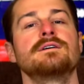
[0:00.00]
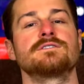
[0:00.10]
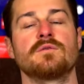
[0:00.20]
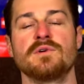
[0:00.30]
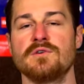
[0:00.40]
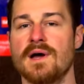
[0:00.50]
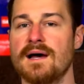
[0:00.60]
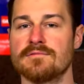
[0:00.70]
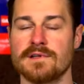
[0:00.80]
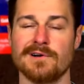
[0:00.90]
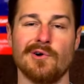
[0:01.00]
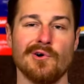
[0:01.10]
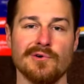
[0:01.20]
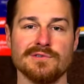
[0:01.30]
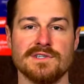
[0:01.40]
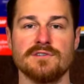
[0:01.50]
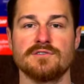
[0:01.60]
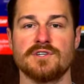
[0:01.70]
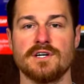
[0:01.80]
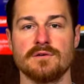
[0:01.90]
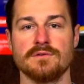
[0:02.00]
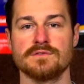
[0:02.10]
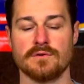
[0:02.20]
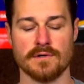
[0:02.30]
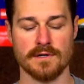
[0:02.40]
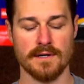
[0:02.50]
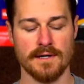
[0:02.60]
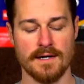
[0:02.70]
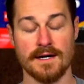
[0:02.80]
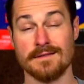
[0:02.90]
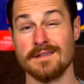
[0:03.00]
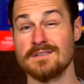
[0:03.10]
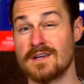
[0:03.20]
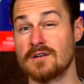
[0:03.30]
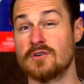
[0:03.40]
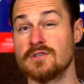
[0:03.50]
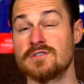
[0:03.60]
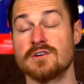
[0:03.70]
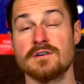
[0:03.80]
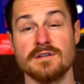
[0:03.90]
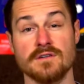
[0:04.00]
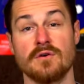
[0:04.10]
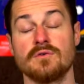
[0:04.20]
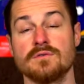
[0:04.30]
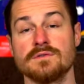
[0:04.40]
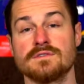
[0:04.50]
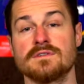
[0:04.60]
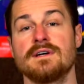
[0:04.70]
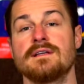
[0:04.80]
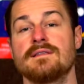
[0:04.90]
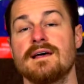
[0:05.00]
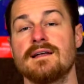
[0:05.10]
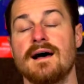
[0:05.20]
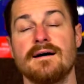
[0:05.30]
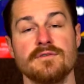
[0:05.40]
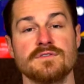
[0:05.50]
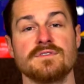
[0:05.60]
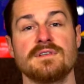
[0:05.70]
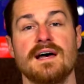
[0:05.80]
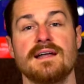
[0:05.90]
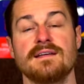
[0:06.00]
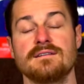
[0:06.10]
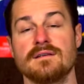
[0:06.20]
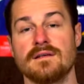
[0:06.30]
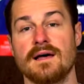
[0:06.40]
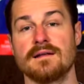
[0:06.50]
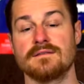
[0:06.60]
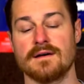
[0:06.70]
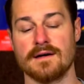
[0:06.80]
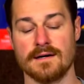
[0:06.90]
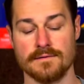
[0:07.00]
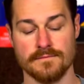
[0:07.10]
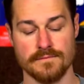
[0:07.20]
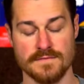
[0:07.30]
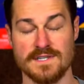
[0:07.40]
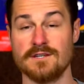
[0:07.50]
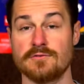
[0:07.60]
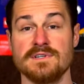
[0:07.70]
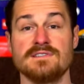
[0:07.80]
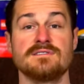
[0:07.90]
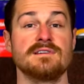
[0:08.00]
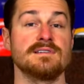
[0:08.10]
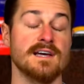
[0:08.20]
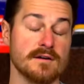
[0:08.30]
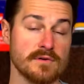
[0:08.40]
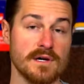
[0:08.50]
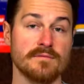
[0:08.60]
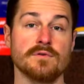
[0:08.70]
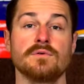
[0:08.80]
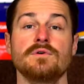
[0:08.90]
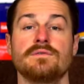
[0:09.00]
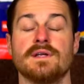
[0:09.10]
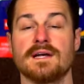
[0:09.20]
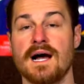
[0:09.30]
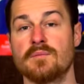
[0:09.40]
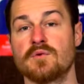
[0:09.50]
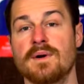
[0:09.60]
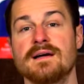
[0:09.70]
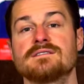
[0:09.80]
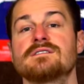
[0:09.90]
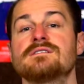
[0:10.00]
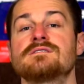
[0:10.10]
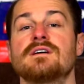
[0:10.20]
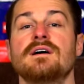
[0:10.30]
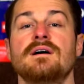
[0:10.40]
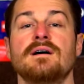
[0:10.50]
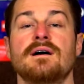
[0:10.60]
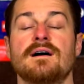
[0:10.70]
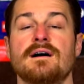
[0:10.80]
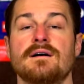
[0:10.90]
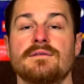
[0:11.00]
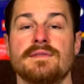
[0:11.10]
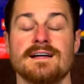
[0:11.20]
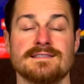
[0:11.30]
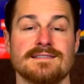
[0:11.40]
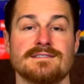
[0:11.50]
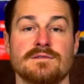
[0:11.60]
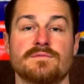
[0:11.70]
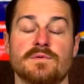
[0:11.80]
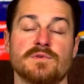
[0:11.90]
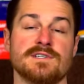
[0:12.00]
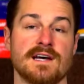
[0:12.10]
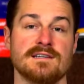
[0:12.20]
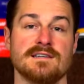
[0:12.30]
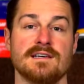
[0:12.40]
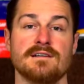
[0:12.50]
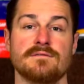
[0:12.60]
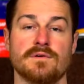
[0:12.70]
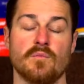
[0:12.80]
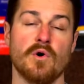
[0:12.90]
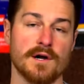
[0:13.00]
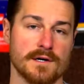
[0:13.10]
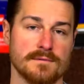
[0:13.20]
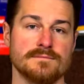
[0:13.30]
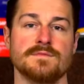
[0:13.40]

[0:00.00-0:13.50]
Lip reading: So when you have little holes in your shingles or things that could turn into holes, then obviously that decreases the integrity of your roof and it compromises that system from protecting it from water.